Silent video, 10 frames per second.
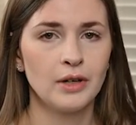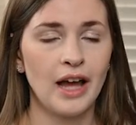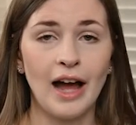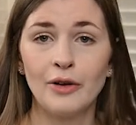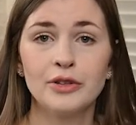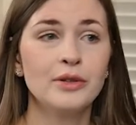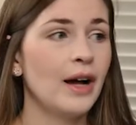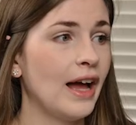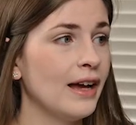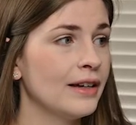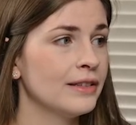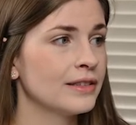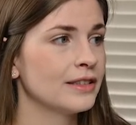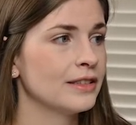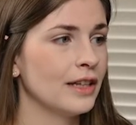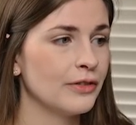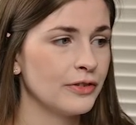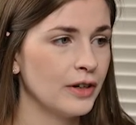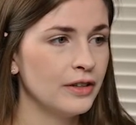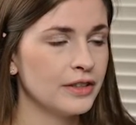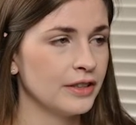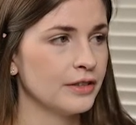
how do you add stuff onto here?